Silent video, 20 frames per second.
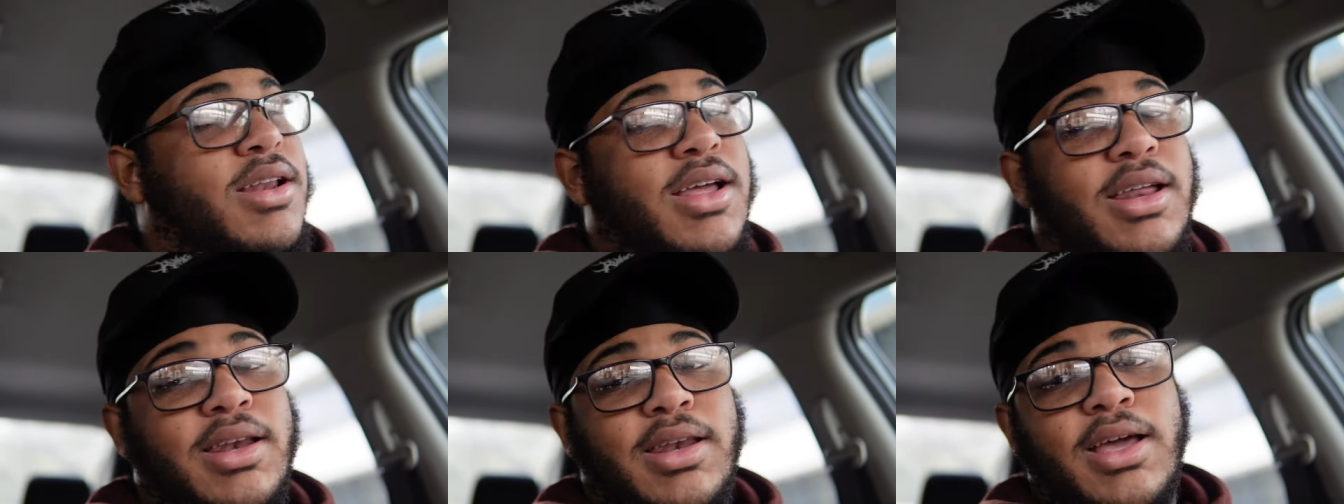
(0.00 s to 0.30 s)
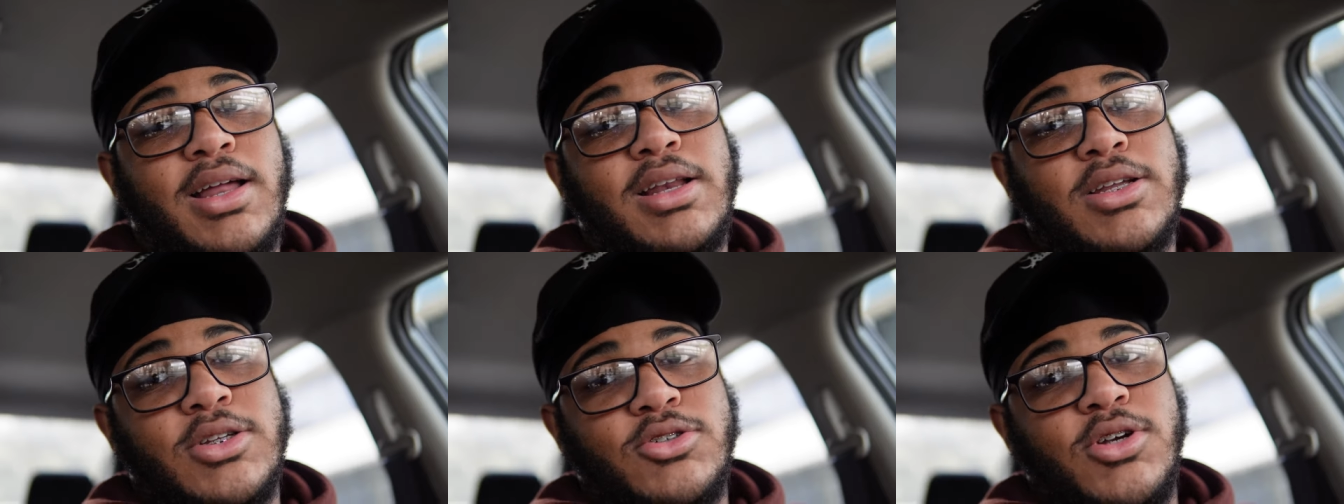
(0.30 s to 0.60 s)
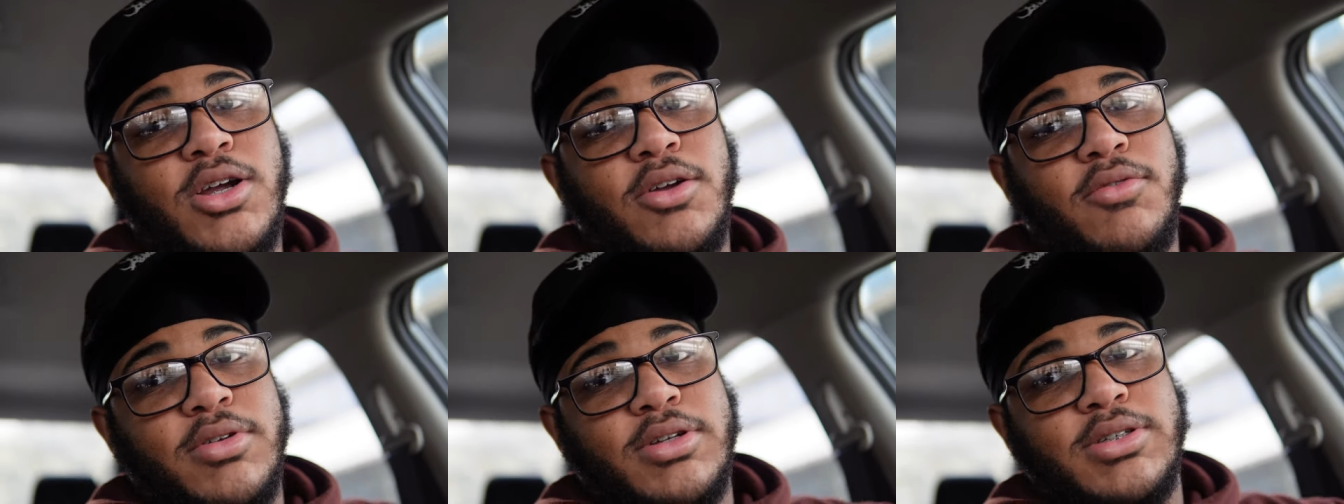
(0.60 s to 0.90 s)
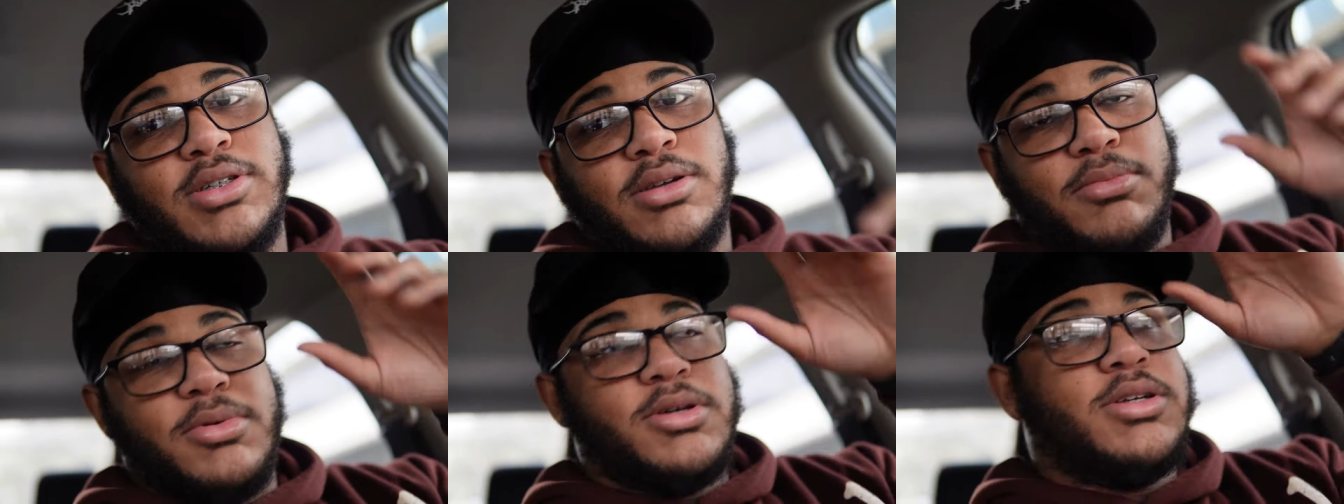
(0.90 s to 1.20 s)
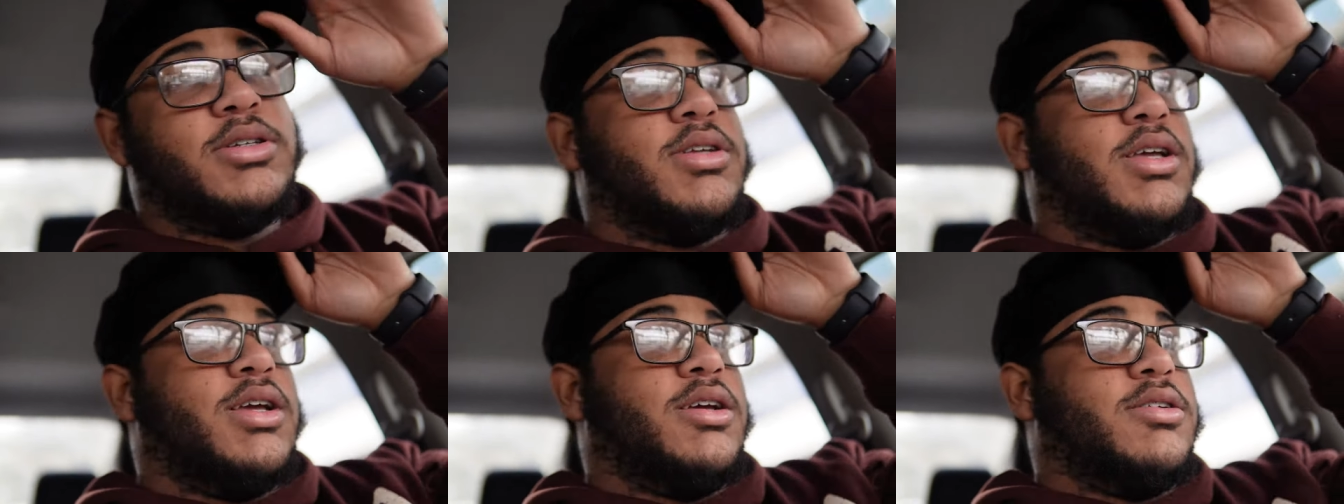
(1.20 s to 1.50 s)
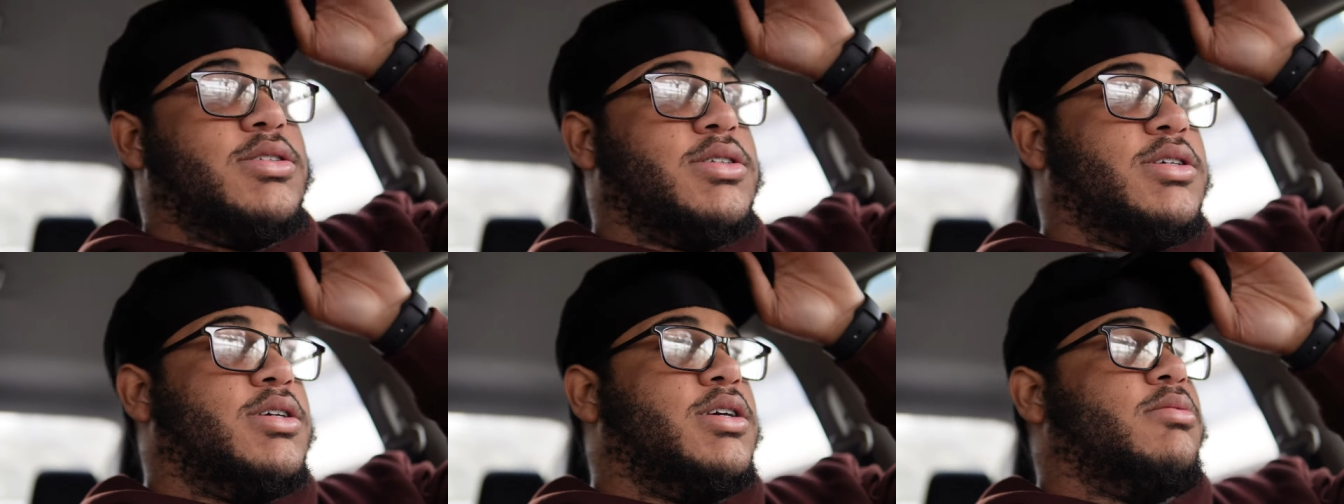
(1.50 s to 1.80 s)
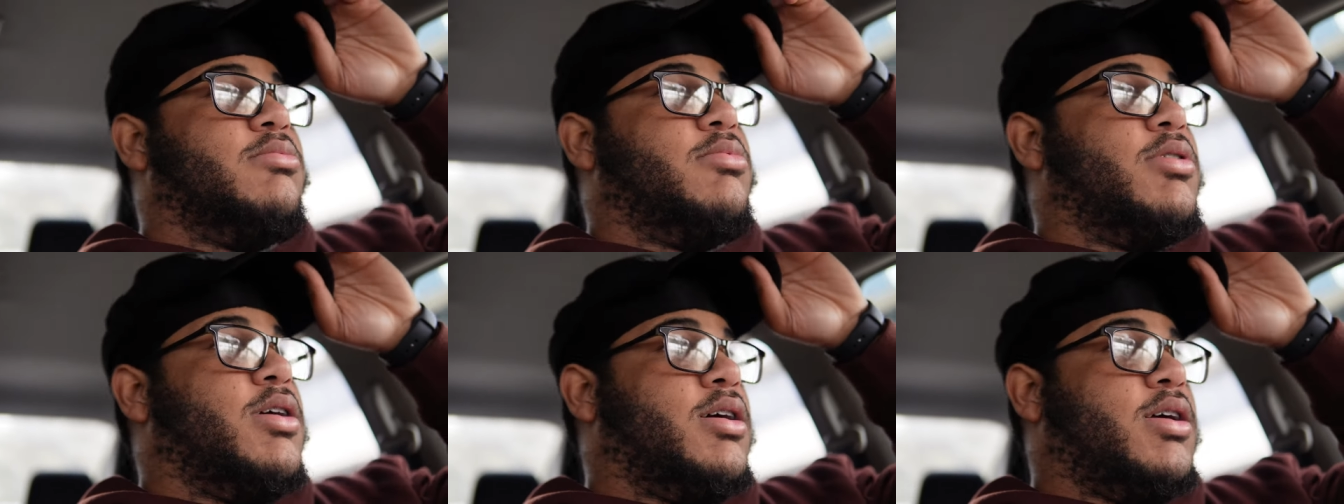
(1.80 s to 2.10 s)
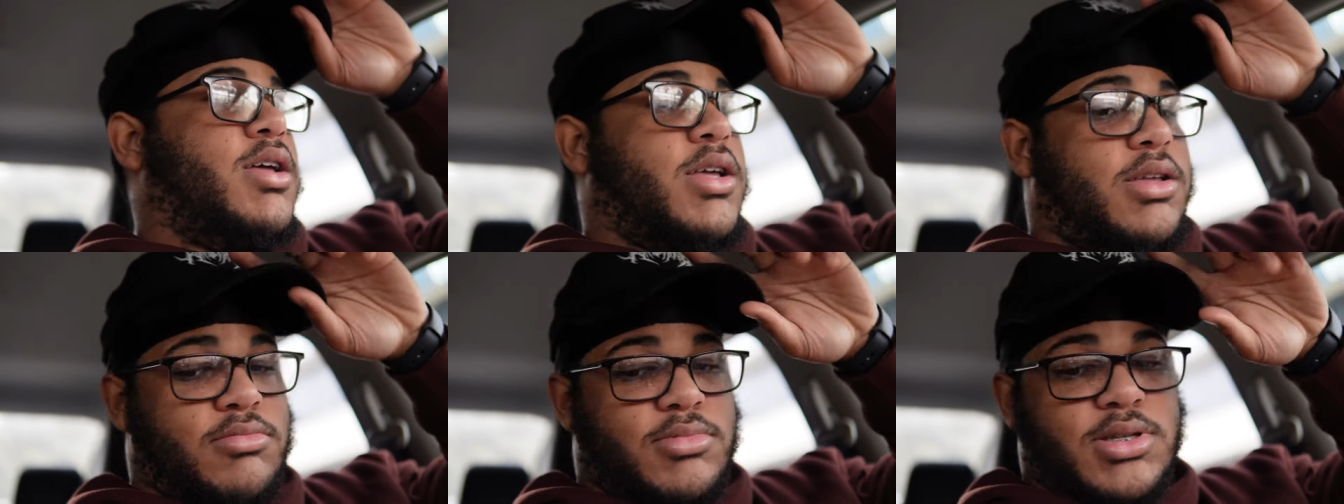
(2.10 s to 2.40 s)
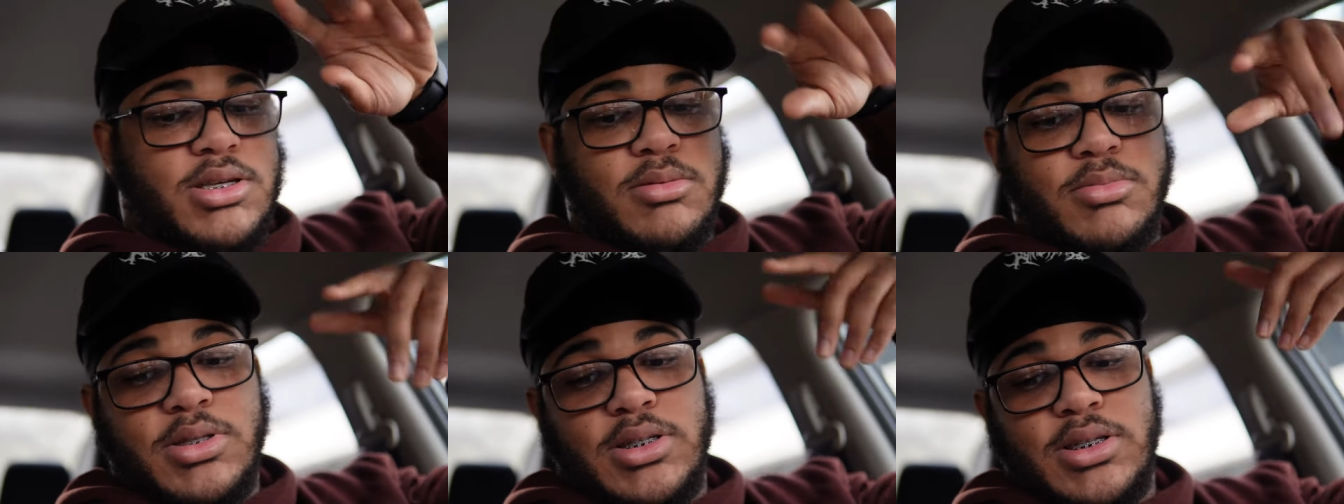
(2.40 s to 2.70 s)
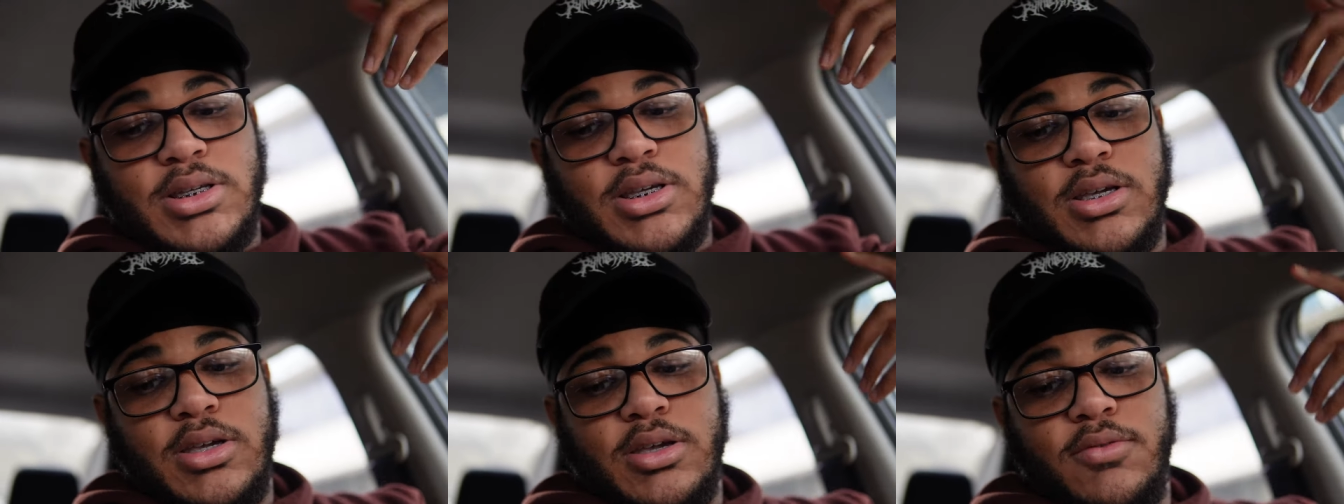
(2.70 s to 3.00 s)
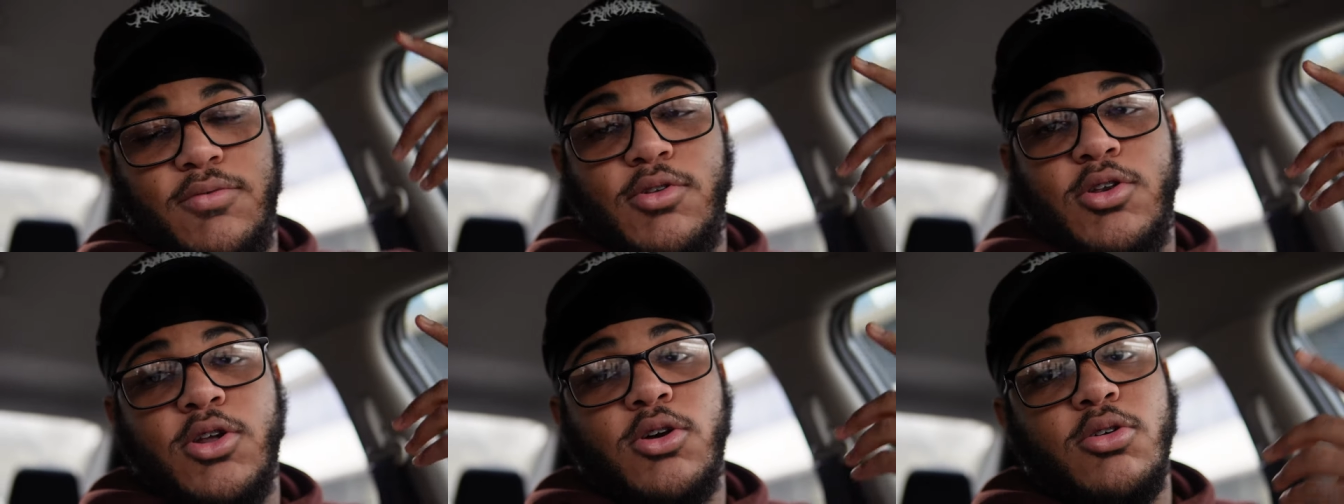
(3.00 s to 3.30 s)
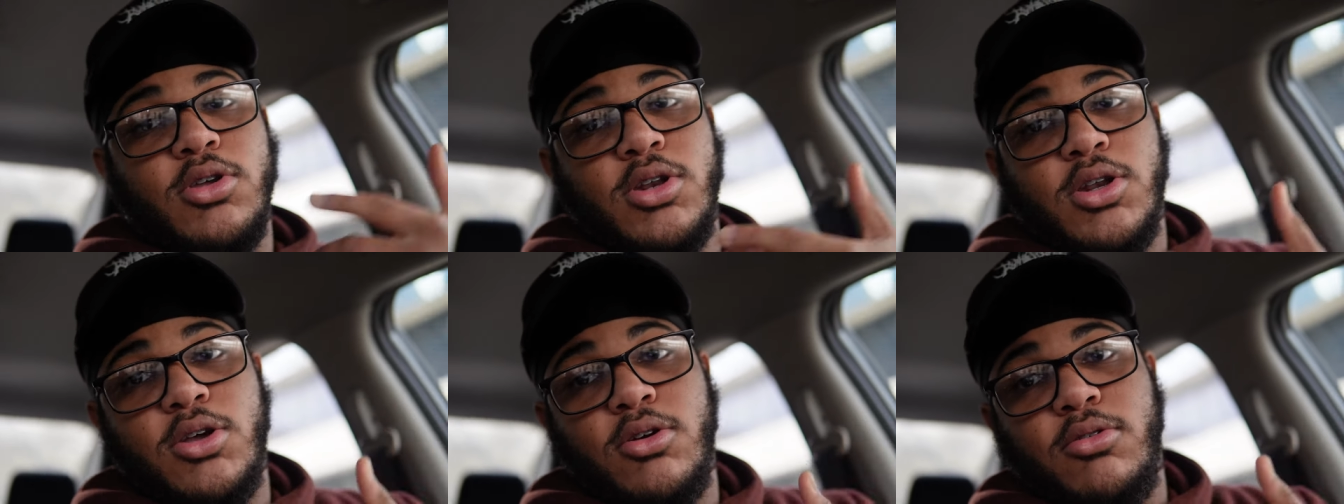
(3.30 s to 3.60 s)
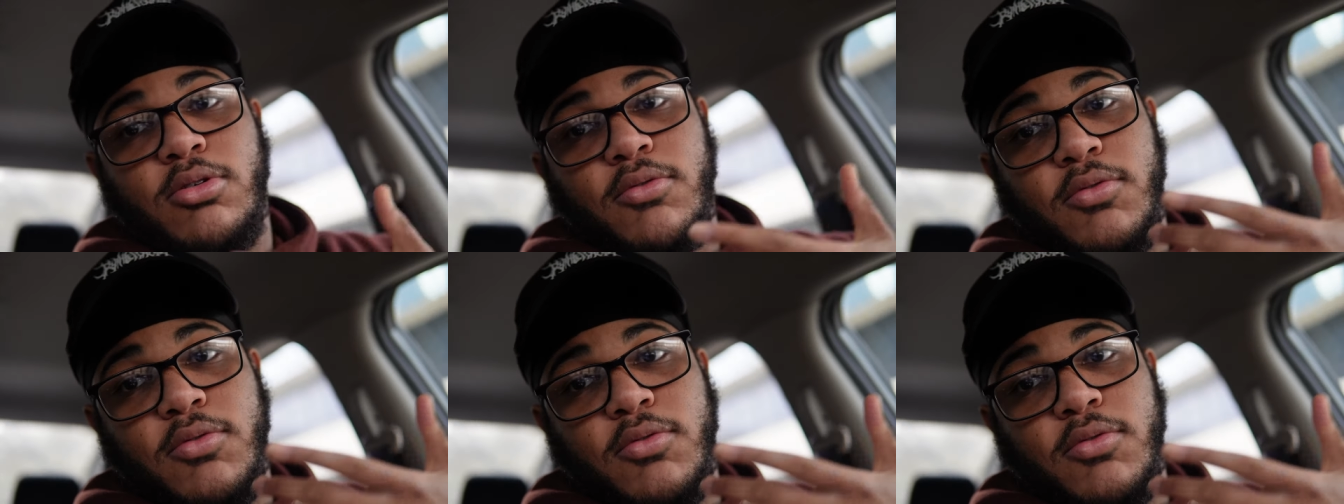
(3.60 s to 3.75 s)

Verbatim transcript: That Dallas traffic, something else I ain't gonna tell you, but I'm, I'm gonna tell you. If you know, you know.